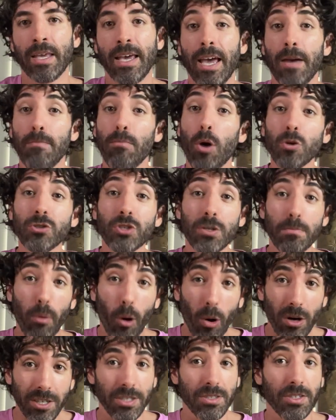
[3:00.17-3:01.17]
And most
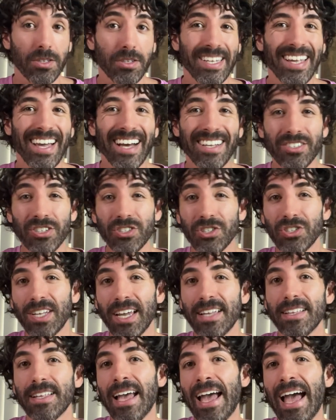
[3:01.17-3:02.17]
importantly,
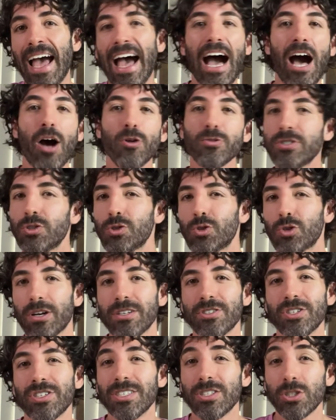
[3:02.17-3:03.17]
understand how the
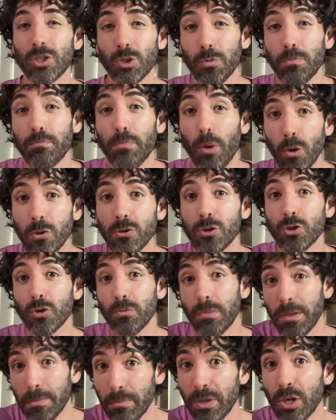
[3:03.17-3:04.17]
structure is supposed to
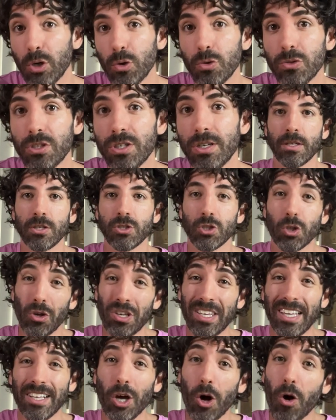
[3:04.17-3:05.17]
be built so you
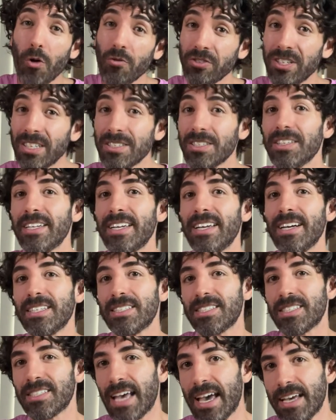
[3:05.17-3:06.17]
can confidently
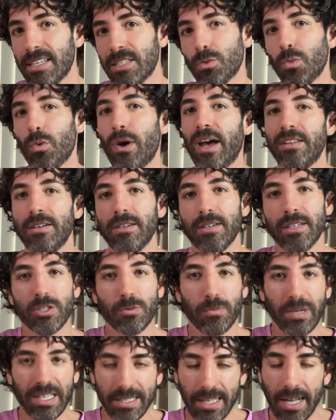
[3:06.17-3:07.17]
assess whether it's
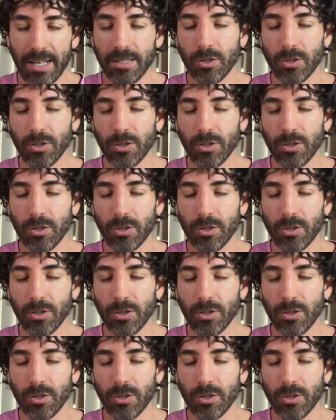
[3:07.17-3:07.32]
being done